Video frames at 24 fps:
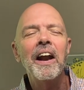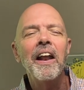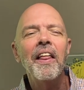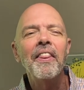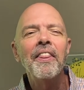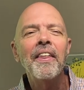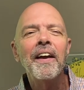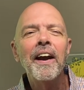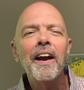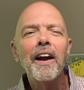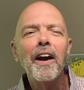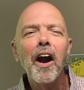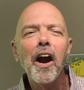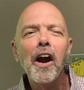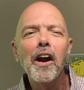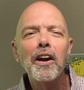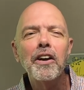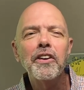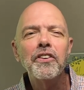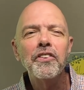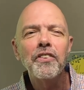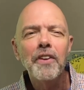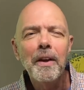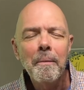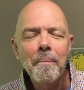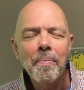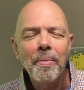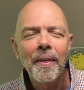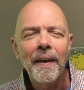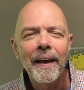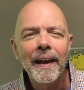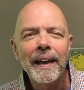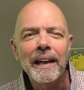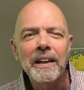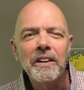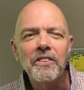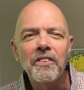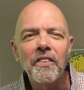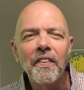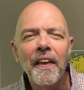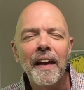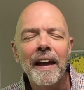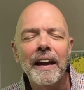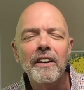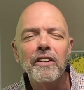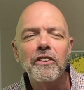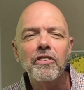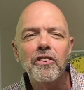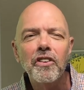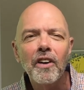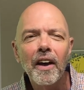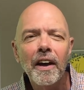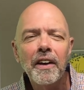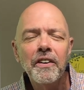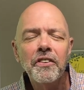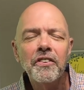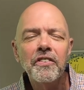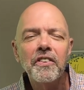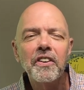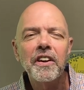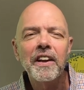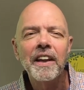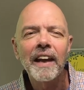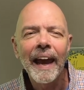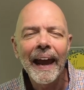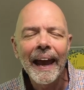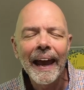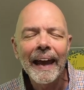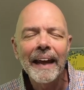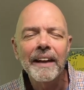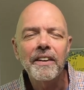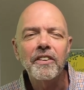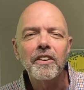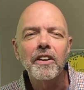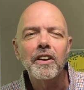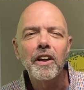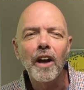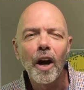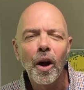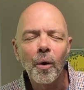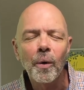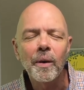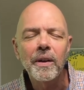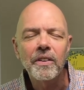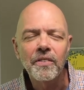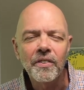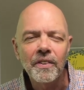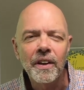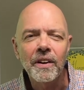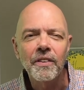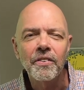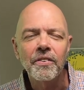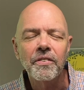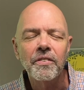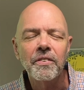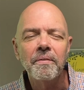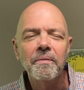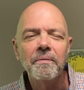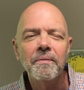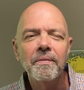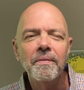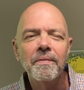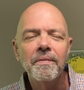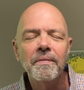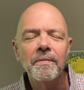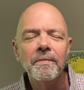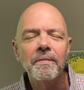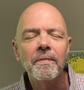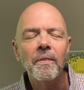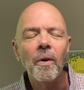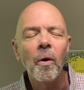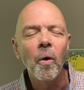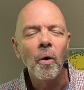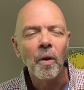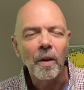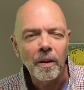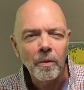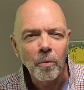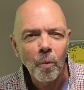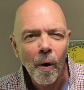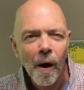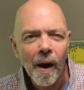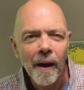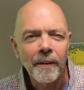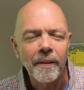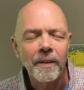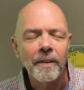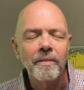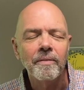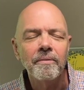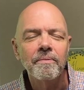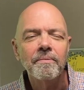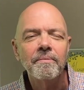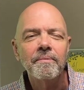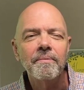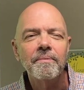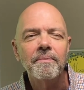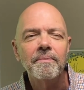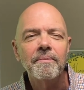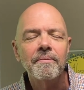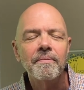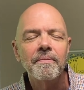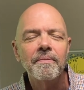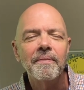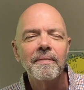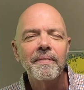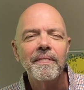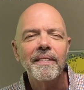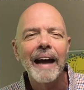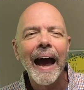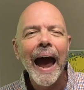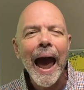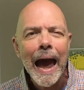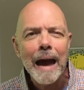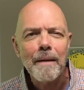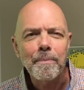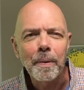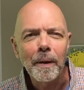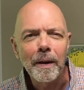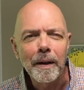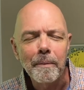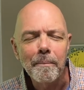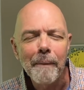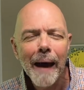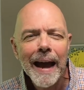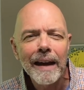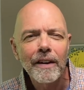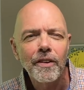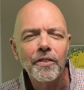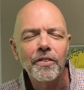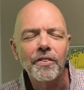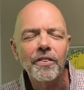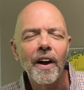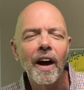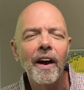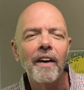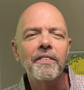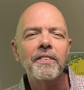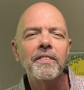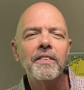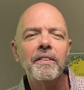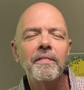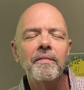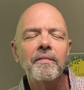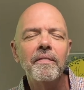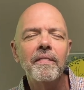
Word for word: There are some things that just can't coexist oil and water, Apple and Microsoft,